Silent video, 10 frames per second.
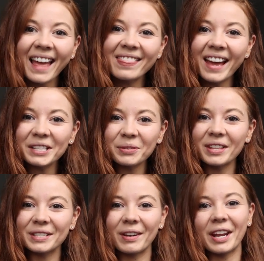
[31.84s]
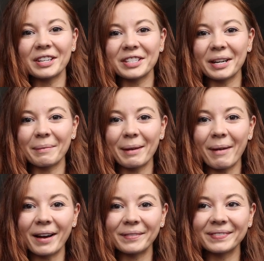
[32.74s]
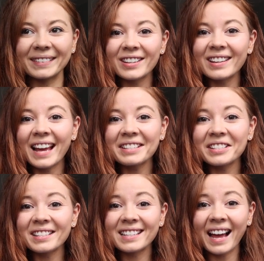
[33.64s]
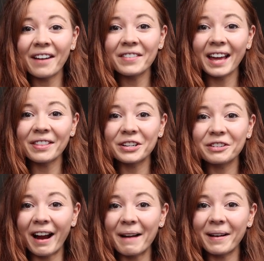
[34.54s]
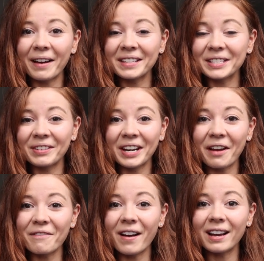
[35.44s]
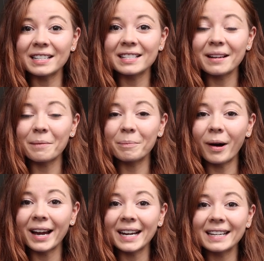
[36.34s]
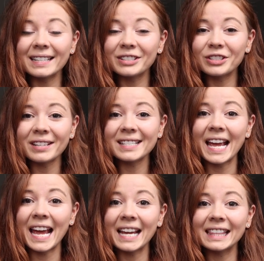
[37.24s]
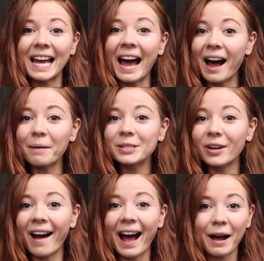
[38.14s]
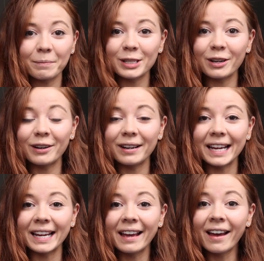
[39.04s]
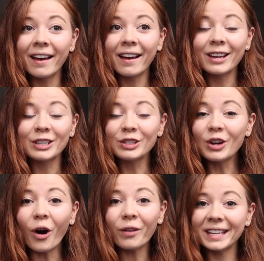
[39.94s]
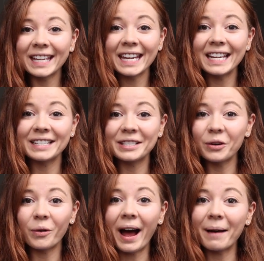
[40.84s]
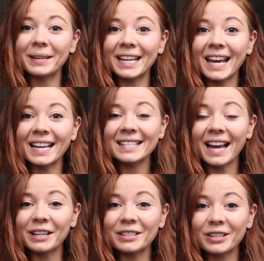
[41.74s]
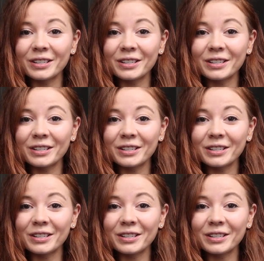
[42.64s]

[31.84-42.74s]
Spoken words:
that's what this video is going to be about. So let's just caveat the crap out of this video first by just saying that abs are absolutely not the key to your happiness, and